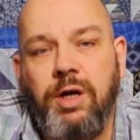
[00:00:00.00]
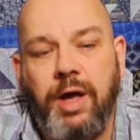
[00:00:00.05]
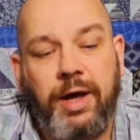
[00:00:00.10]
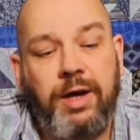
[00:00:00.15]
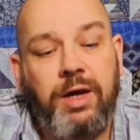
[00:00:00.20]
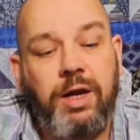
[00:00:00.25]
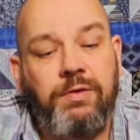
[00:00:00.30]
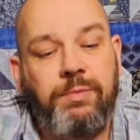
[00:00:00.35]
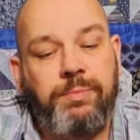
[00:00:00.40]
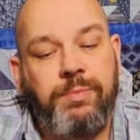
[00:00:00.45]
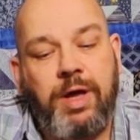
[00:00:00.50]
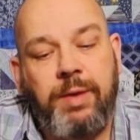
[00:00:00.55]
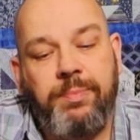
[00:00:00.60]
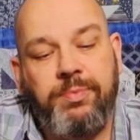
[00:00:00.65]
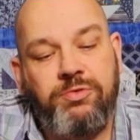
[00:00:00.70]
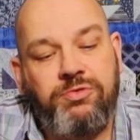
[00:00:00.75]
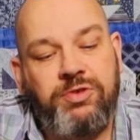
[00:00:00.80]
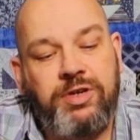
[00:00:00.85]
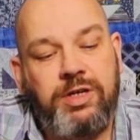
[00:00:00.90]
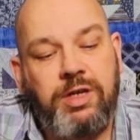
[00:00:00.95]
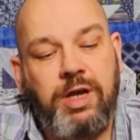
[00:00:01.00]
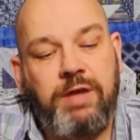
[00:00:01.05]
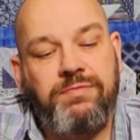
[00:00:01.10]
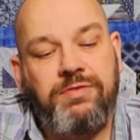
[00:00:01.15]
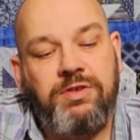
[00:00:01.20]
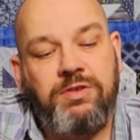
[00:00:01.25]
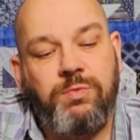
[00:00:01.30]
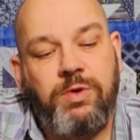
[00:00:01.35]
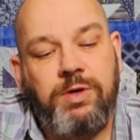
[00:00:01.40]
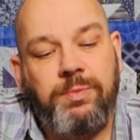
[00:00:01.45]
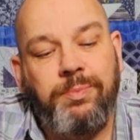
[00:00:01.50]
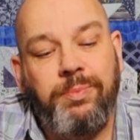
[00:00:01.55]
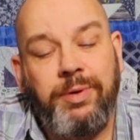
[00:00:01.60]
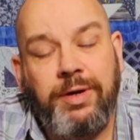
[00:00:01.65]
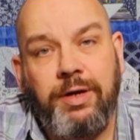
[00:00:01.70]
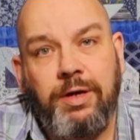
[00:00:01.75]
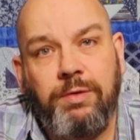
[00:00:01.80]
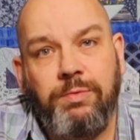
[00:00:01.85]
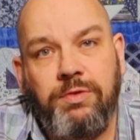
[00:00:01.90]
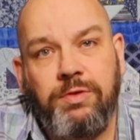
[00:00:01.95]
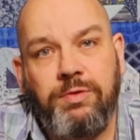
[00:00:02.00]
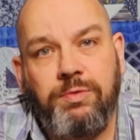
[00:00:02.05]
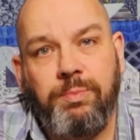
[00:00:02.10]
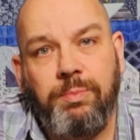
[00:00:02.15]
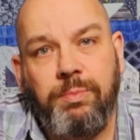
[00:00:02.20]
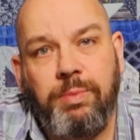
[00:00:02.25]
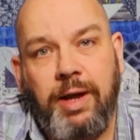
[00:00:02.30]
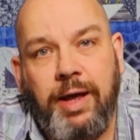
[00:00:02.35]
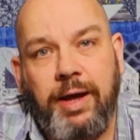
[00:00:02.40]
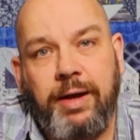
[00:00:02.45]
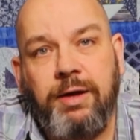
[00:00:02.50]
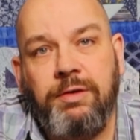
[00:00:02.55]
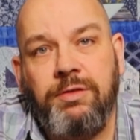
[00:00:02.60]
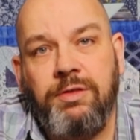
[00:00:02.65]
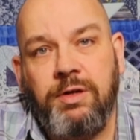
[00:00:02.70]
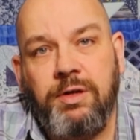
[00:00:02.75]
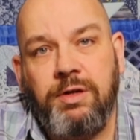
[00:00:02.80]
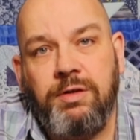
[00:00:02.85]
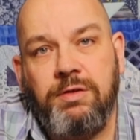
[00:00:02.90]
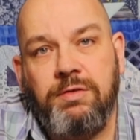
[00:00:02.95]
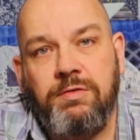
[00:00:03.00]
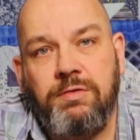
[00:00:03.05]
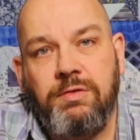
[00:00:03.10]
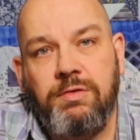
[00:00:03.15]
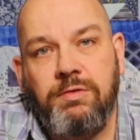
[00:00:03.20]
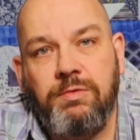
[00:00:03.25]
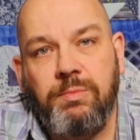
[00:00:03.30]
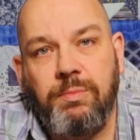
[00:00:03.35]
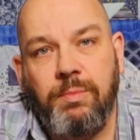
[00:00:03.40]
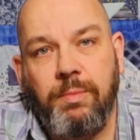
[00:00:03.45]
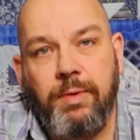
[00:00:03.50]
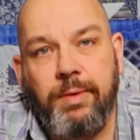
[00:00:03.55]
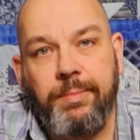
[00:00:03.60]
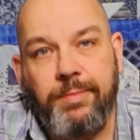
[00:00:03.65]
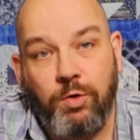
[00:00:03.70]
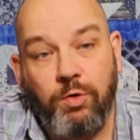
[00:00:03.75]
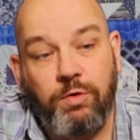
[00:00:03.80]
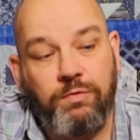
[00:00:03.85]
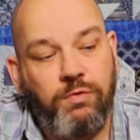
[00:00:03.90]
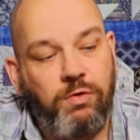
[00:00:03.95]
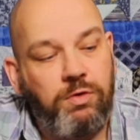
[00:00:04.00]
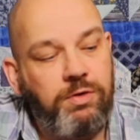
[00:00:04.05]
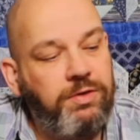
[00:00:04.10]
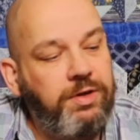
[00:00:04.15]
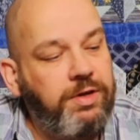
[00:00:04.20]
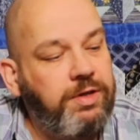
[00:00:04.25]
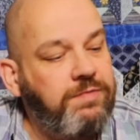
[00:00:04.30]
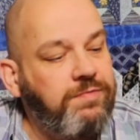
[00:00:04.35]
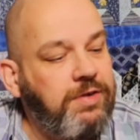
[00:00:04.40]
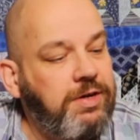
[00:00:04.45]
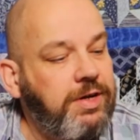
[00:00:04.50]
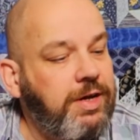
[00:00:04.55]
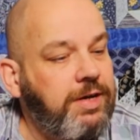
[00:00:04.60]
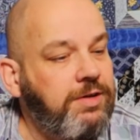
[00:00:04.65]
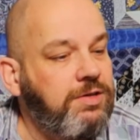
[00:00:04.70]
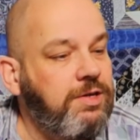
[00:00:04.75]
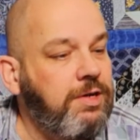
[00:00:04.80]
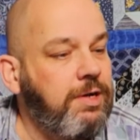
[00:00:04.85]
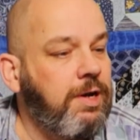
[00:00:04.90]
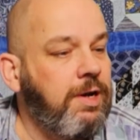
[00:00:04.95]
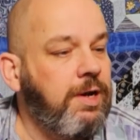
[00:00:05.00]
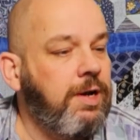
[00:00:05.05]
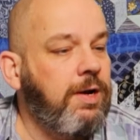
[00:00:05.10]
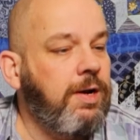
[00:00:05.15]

I personally love this one, pink with black. I think it's beautiful, I think it's fantastic.